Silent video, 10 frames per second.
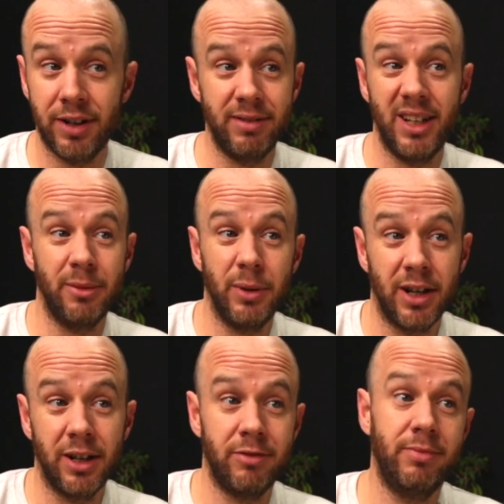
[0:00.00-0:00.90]
in, you know, we're
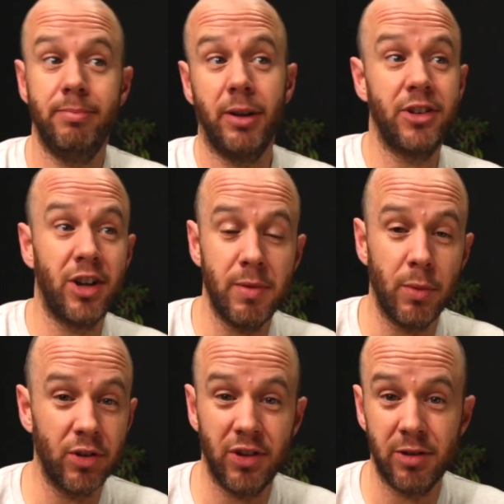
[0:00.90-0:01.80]
kind of, by the time you
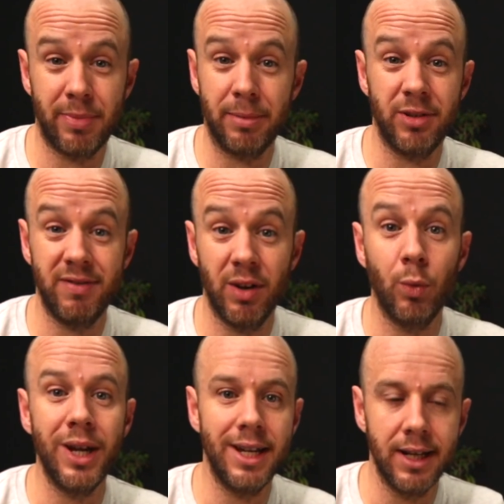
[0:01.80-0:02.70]
watch this, perhaps even a
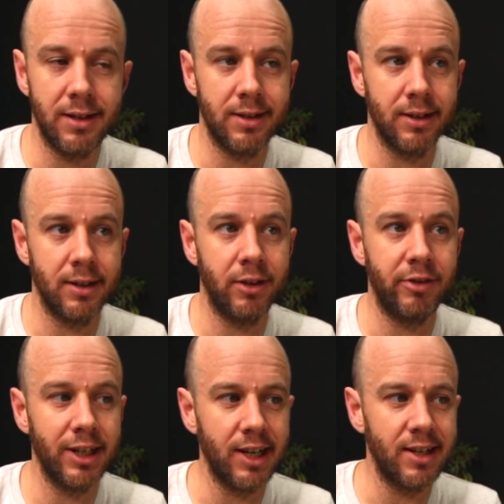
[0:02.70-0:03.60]
week into the
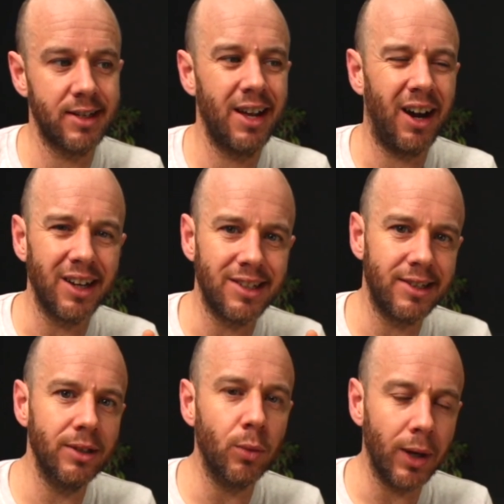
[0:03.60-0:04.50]
release, I'd
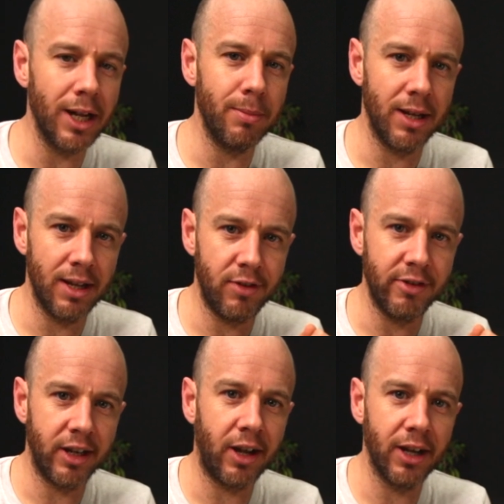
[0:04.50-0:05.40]
still wait a bit if you
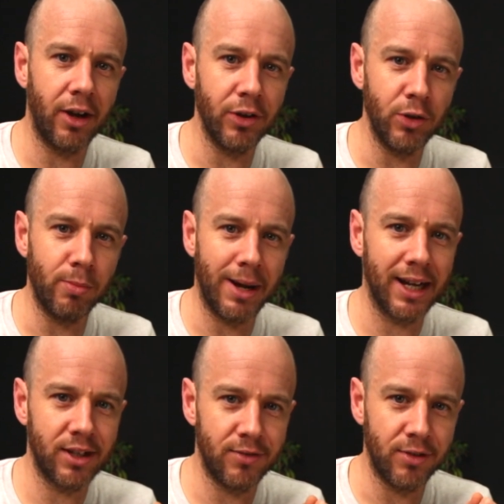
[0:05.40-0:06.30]
rely on your
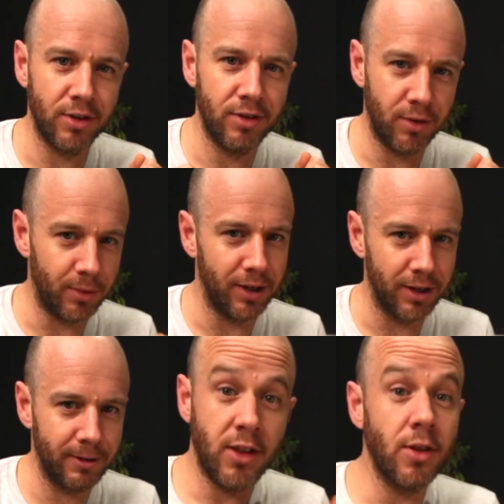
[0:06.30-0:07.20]
Macs for
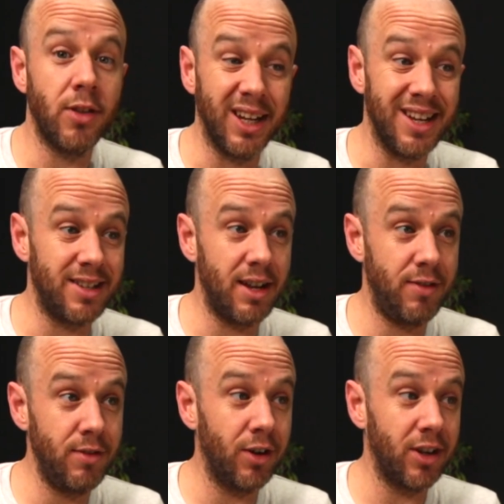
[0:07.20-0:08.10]
work. The other thing is,
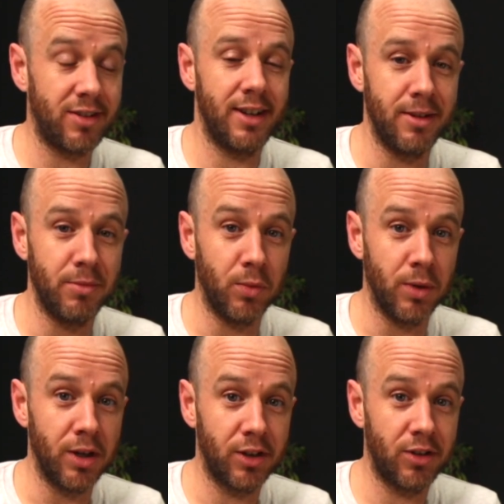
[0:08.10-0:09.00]
if you've got a setup that
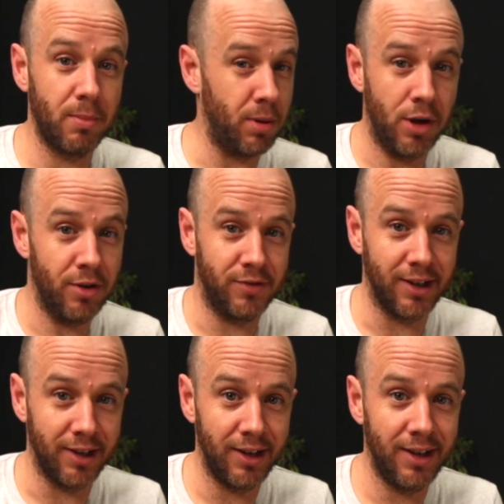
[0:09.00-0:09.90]
works
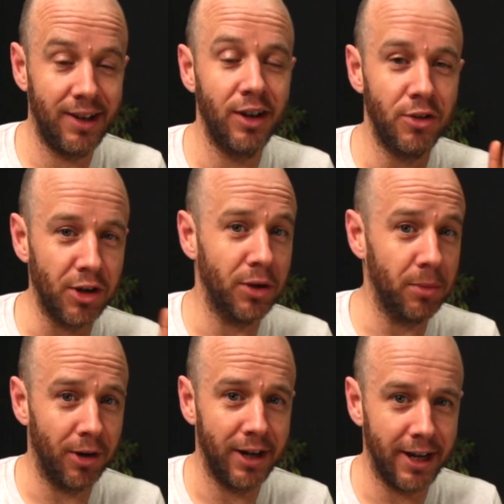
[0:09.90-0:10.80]
perfectly, don't
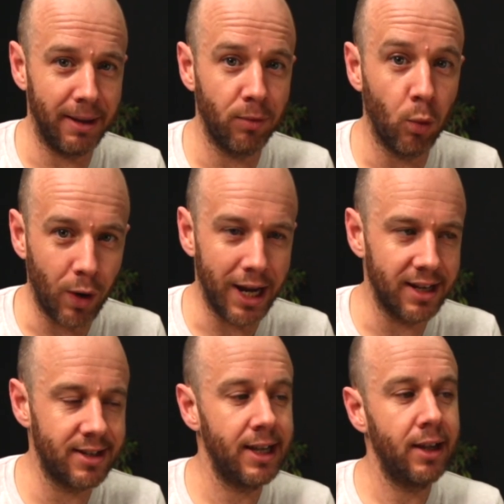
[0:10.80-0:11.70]
upgrade yet.
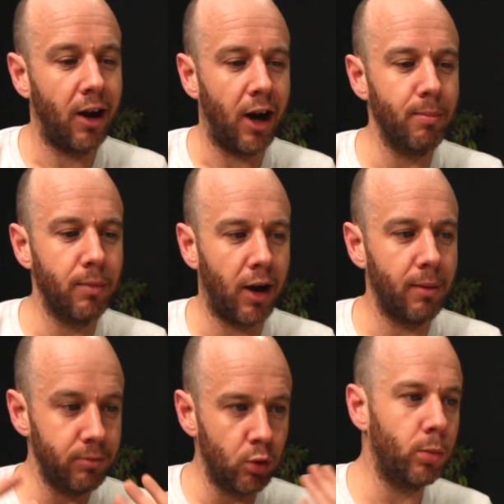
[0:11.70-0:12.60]
Wait. I'm
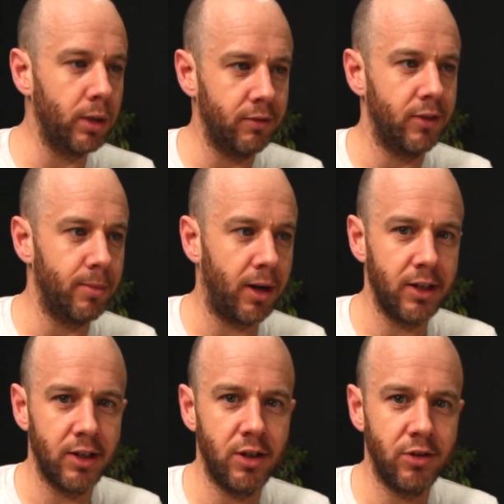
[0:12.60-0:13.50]
normally of the
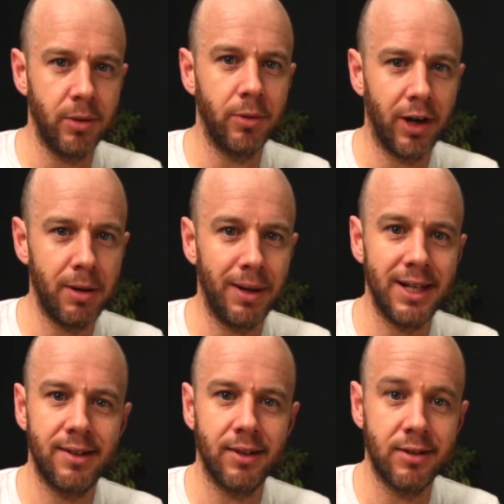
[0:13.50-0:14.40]
mind that you should upgrade
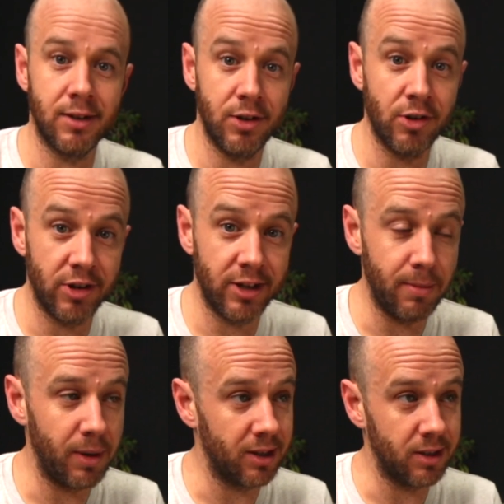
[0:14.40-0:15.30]
based on security,
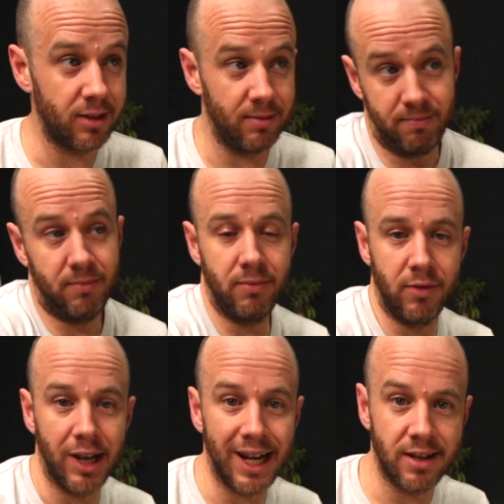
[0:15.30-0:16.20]
because
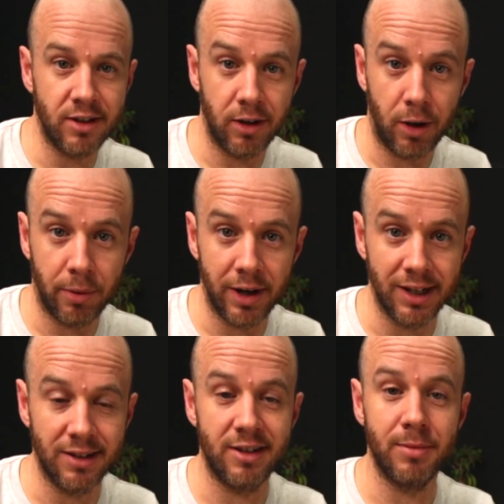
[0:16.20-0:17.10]
the latest
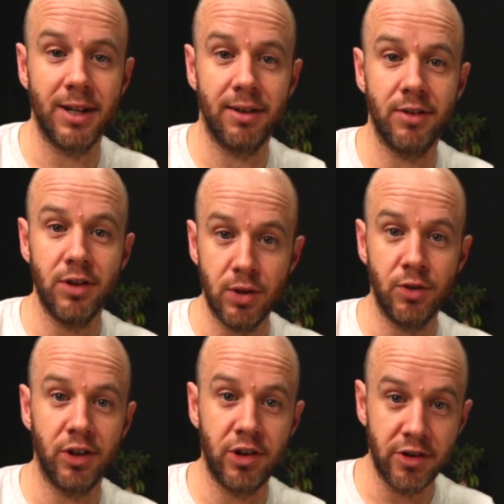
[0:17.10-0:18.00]
operating systems have new
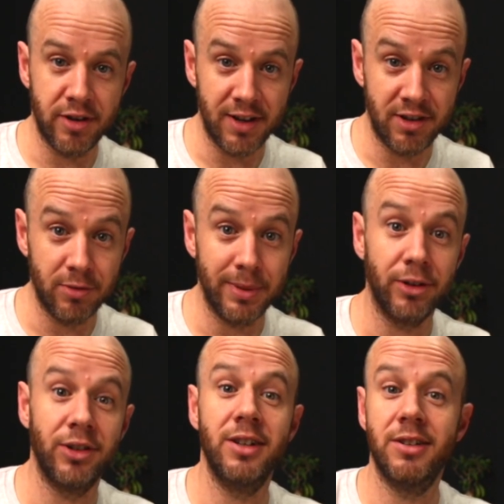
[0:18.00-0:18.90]
security features
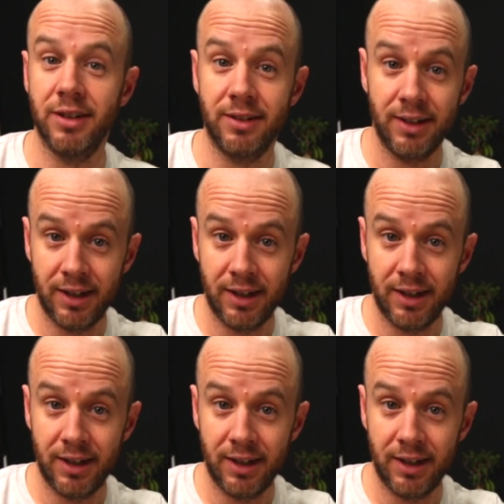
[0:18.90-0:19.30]
built in to